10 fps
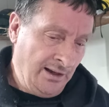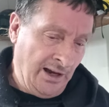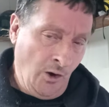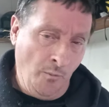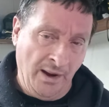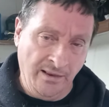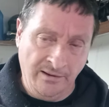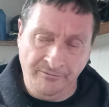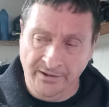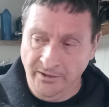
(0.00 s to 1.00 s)
I hope I
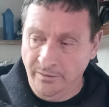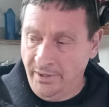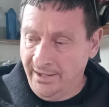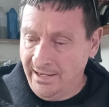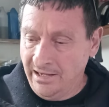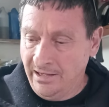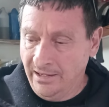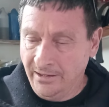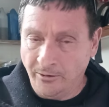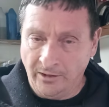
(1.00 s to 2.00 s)
don't offend nobody
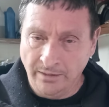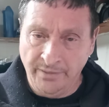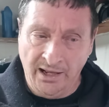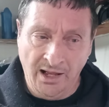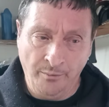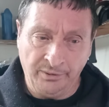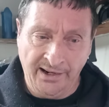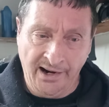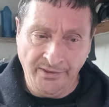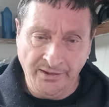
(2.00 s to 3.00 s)
talking about a
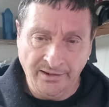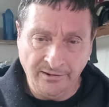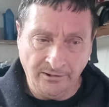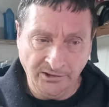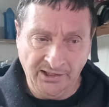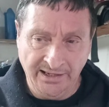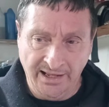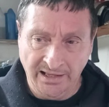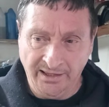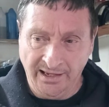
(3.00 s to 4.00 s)
brand or saying
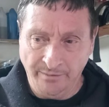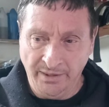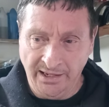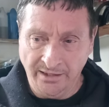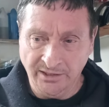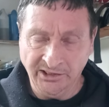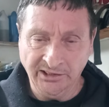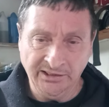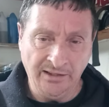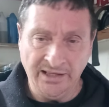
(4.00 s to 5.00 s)
anything bad. This
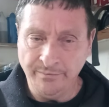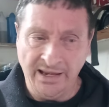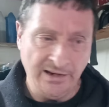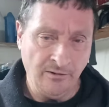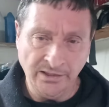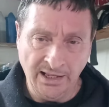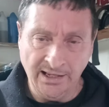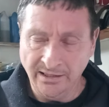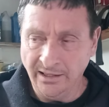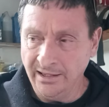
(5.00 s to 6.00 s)
isn't a debate on
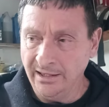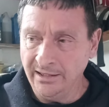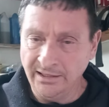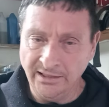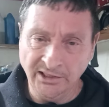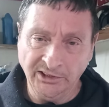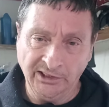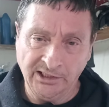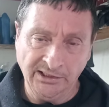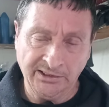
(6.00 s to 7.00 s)
that. This
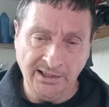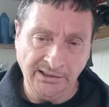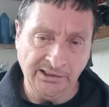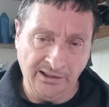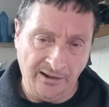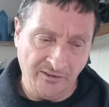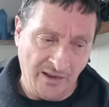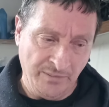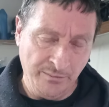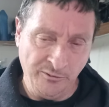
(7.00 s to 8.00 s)
is just things
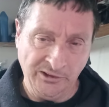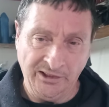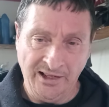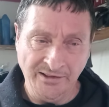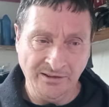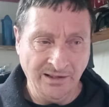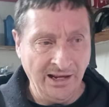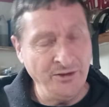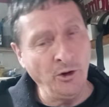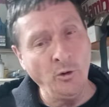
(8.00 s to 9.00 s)
that people said.
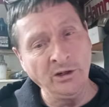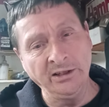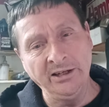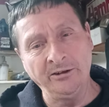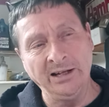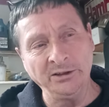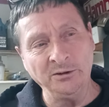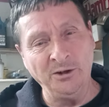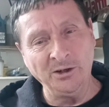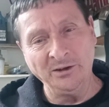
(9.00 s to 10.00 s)
And you're always going to hear that
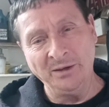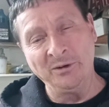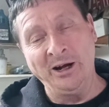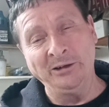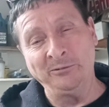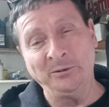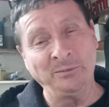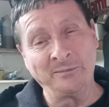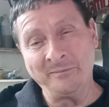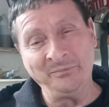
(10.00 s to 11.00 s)
talk. Them guys
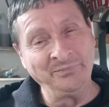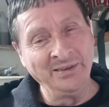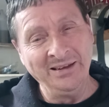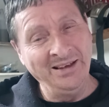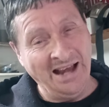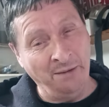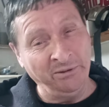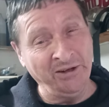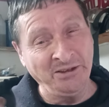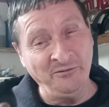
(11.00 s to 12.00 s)
were
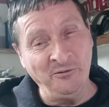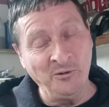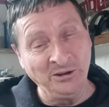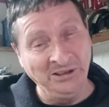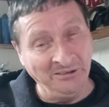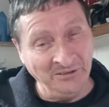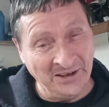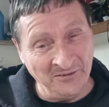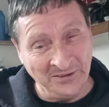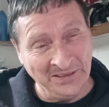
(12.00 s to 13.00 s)
hammering at the Ford the other
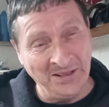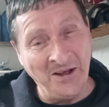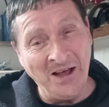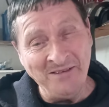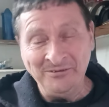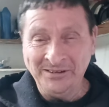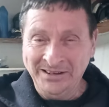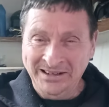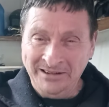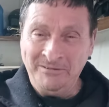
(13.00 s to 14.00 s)
night on a live.
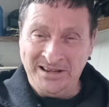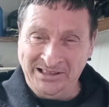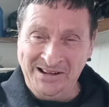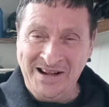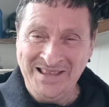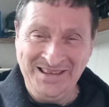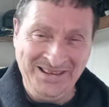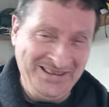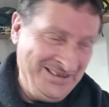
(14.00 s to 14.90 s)
Right, John?